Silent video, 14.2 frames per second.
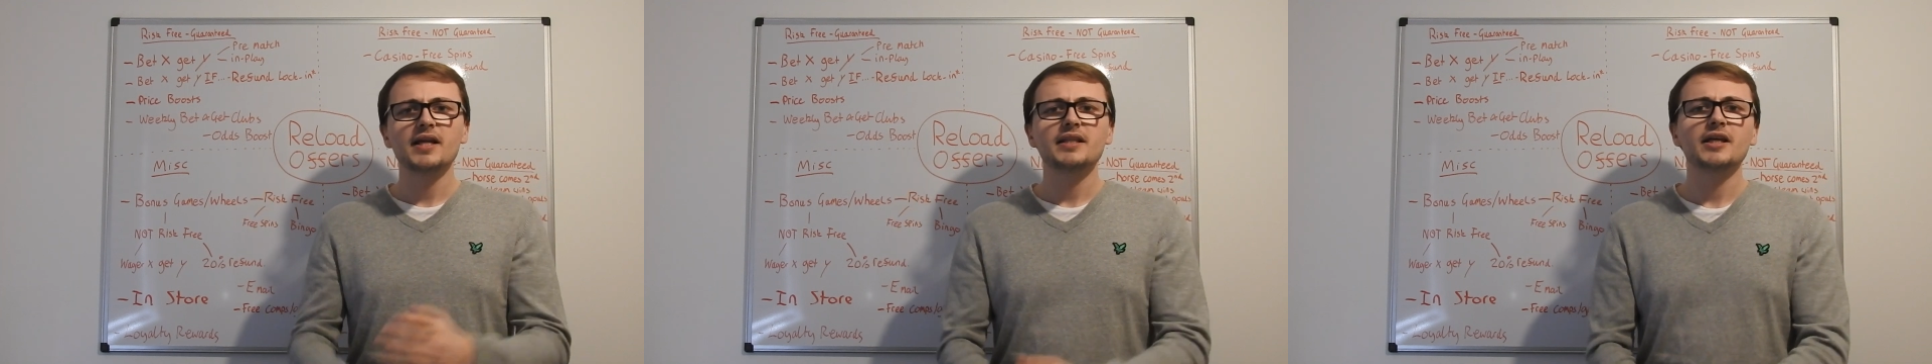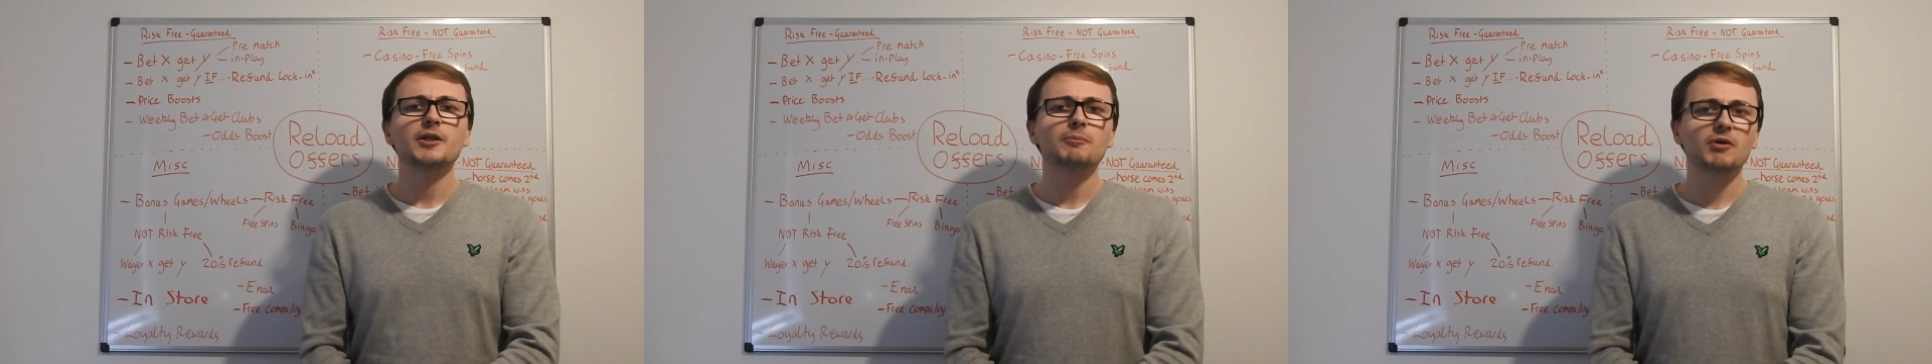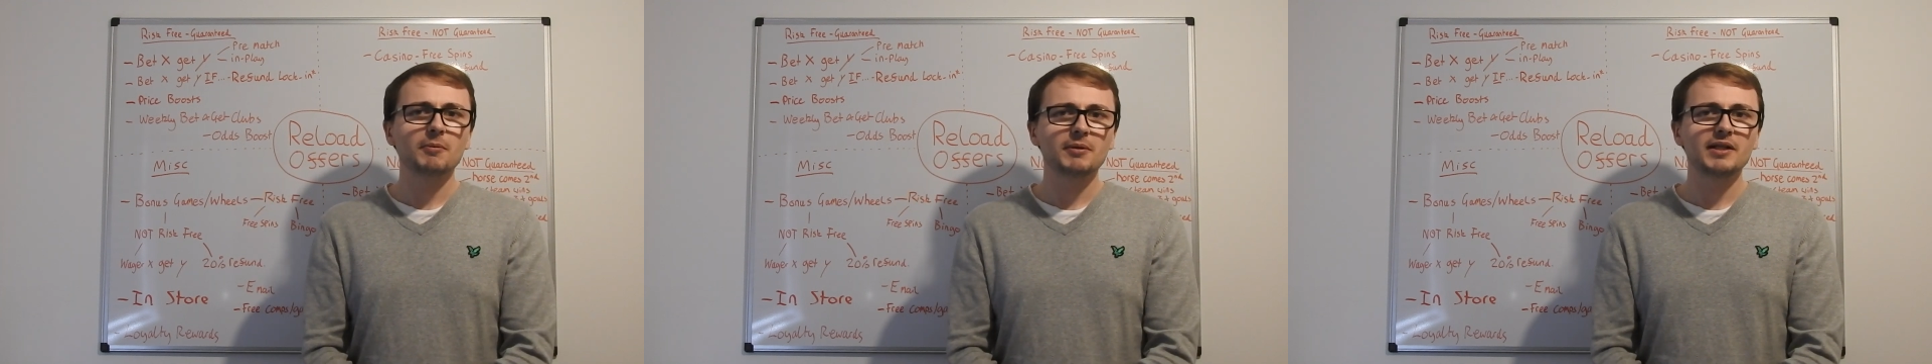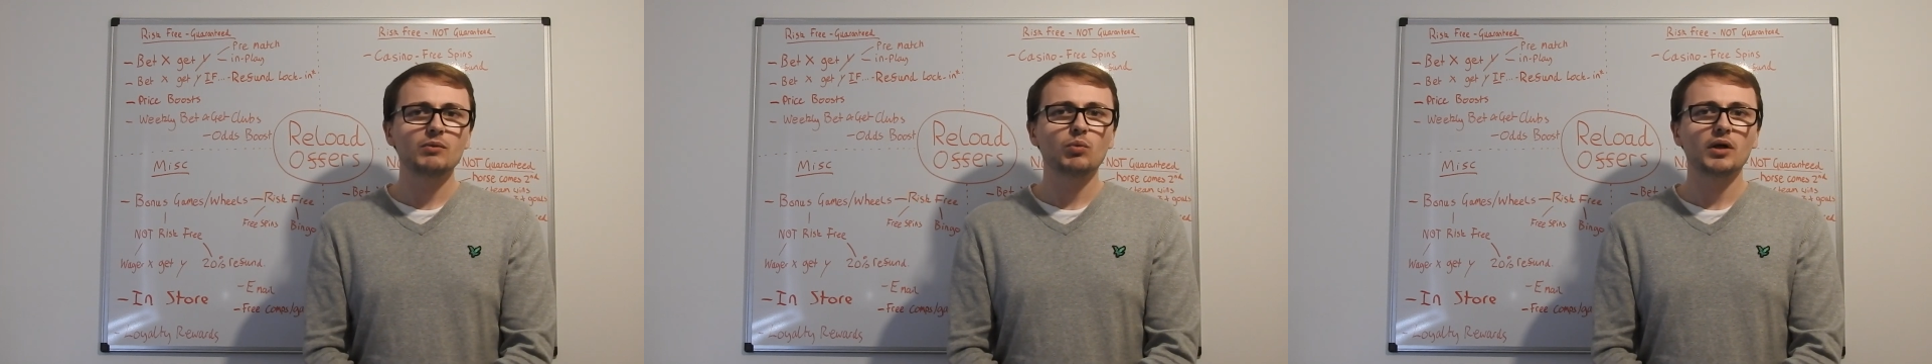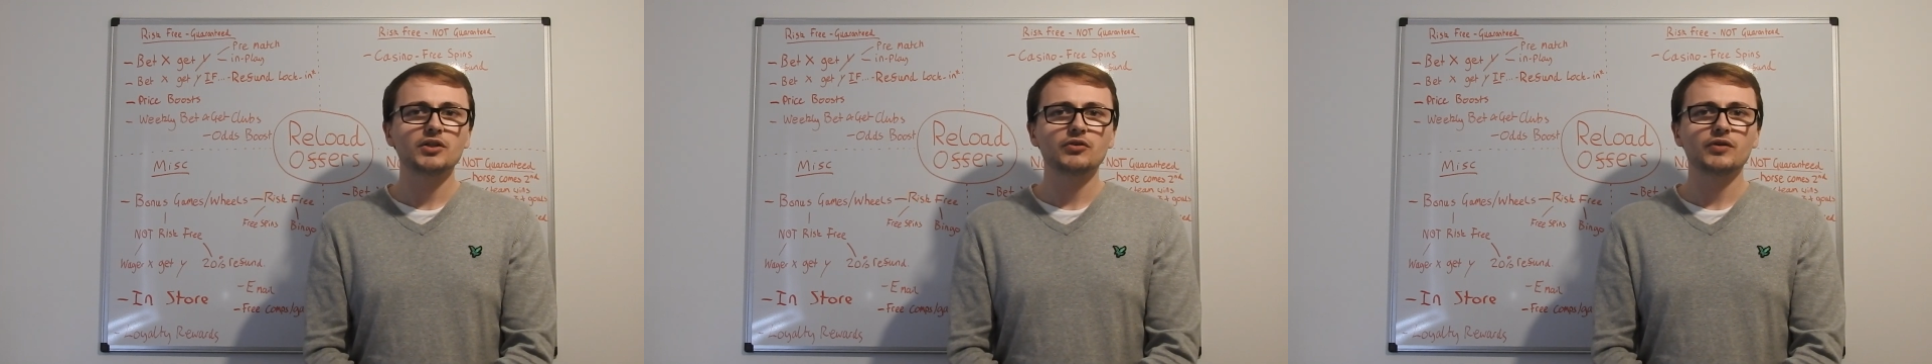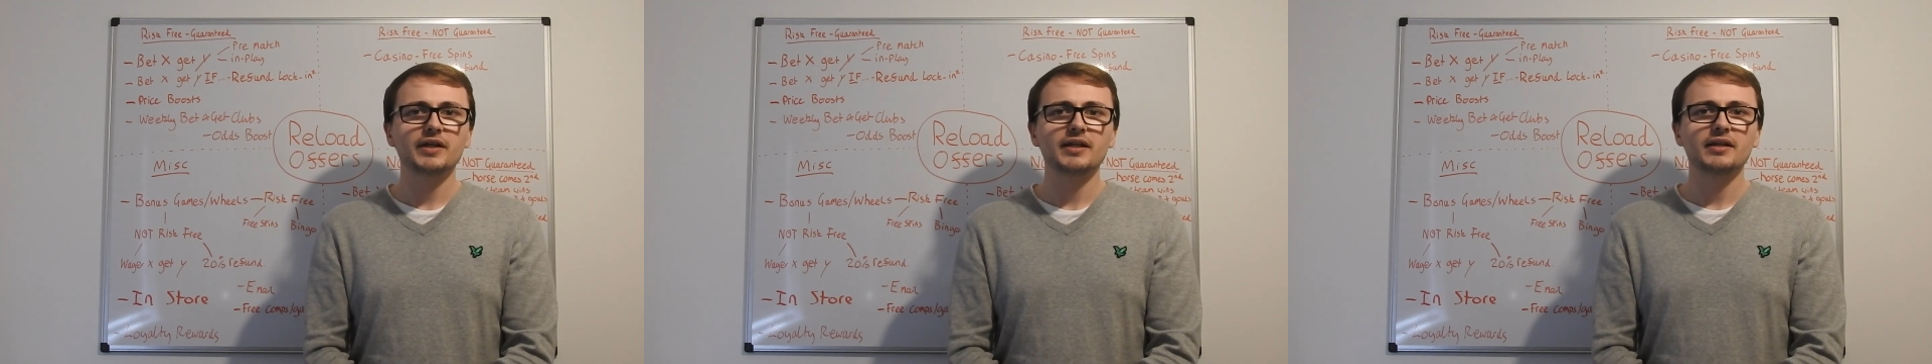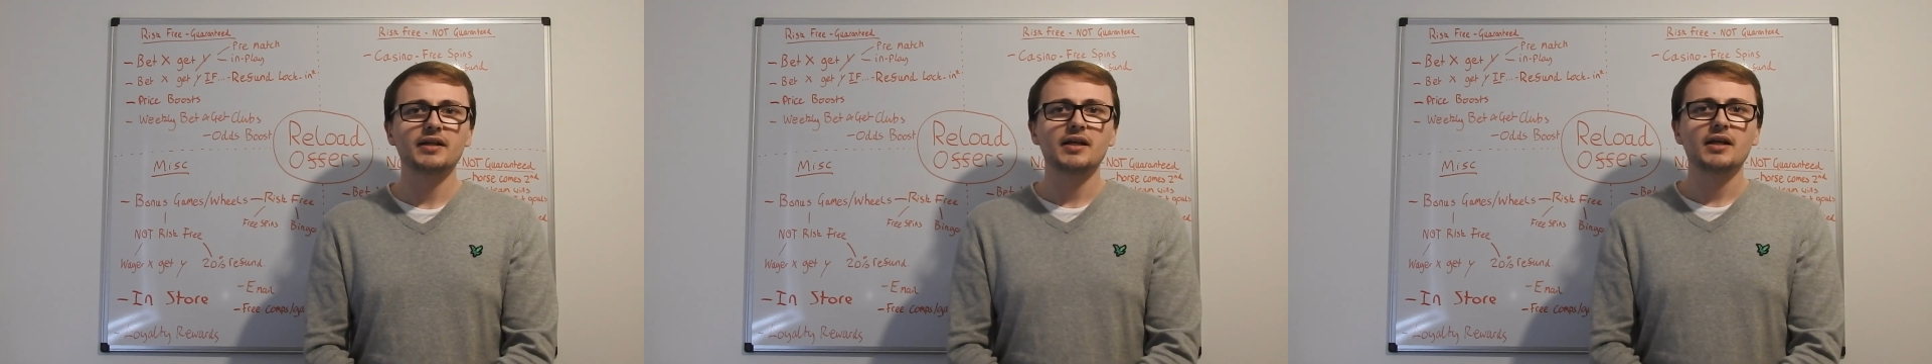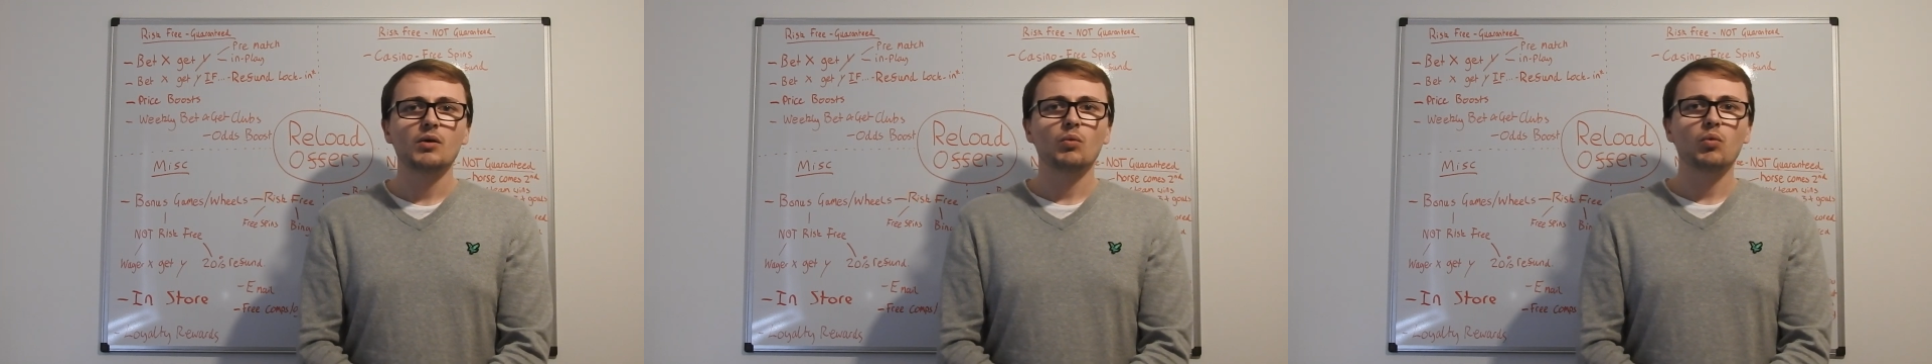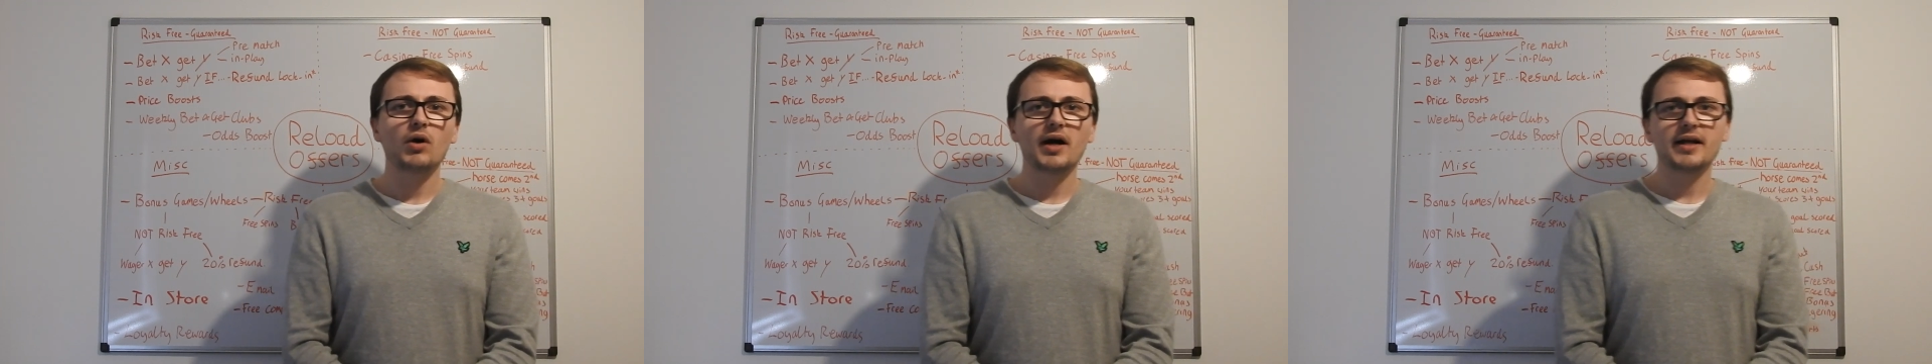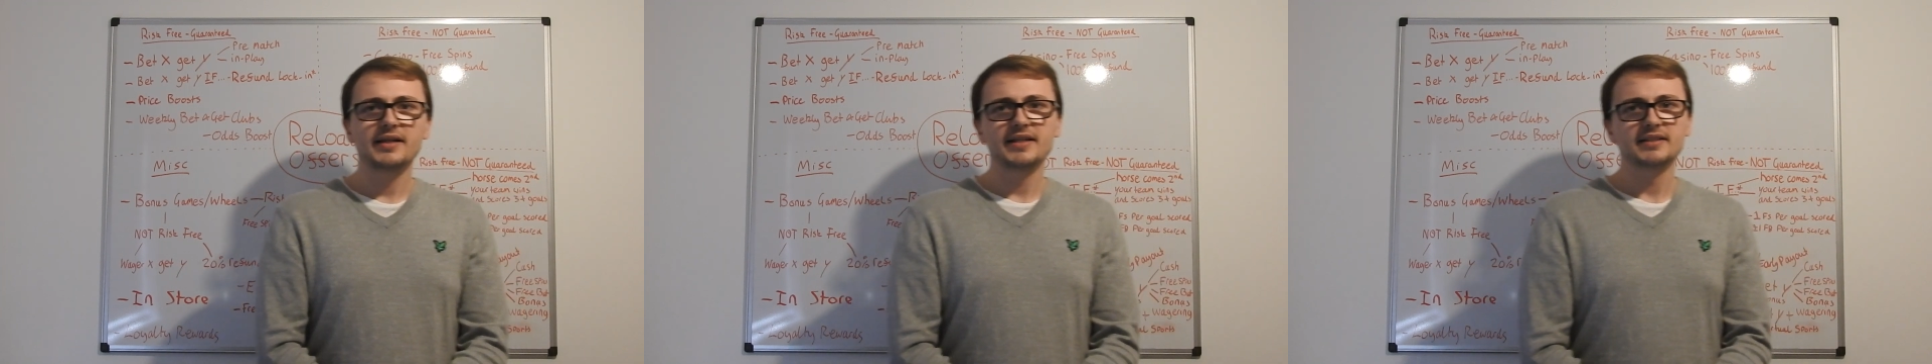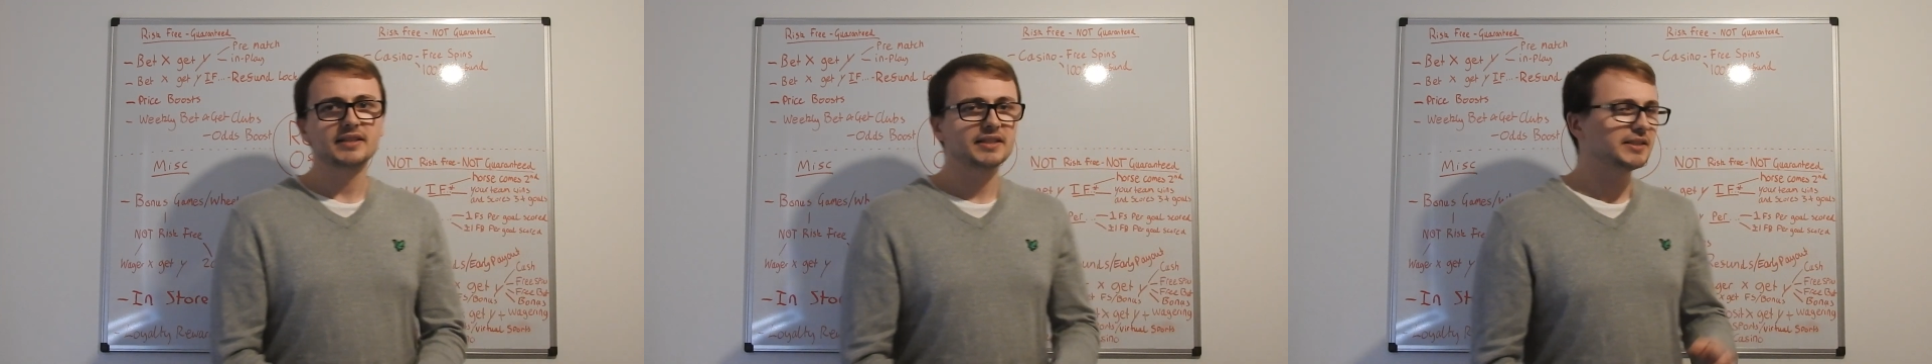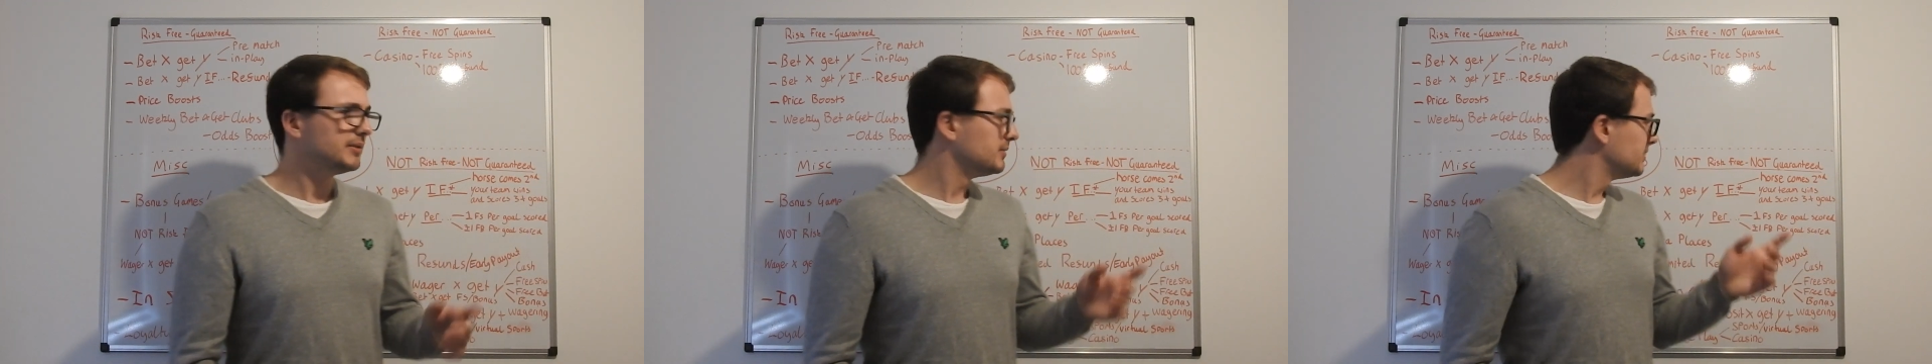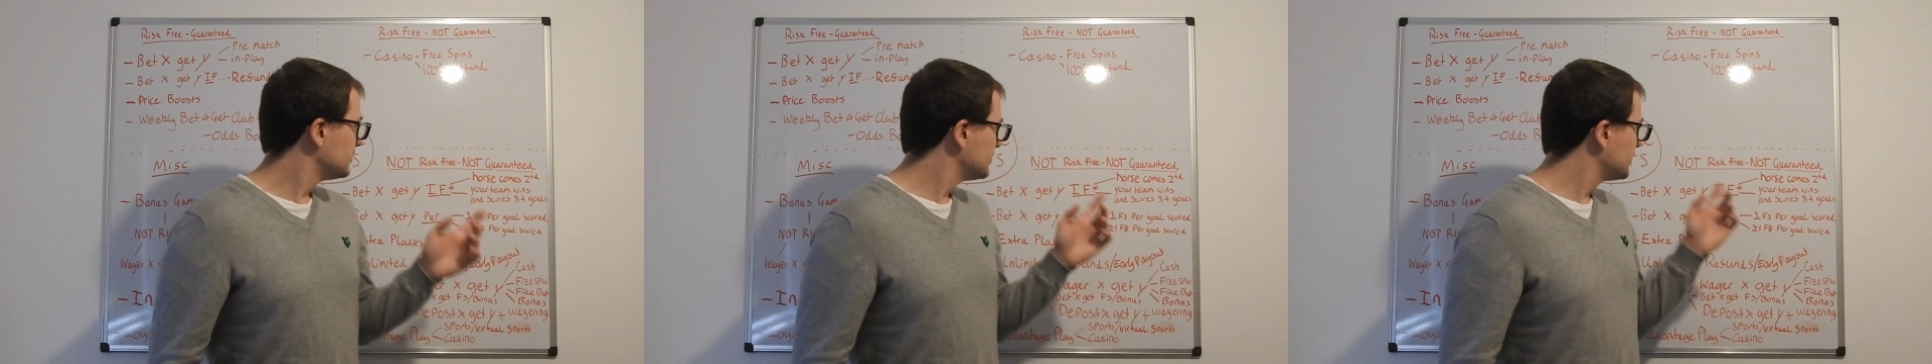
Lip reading: Now you're probably wondering why this doesn't